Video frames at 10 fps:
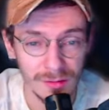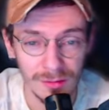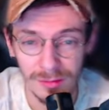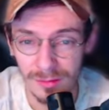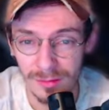
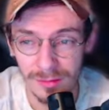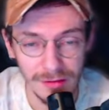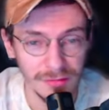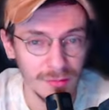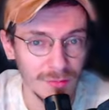or
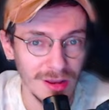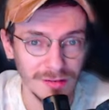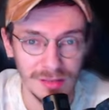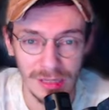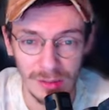Hex from
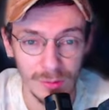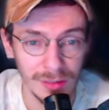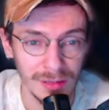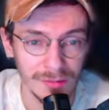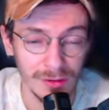Rasta or
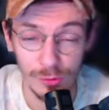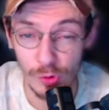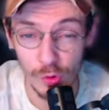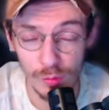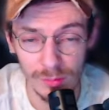whatever or
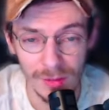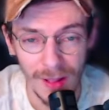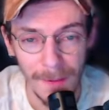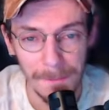Doom,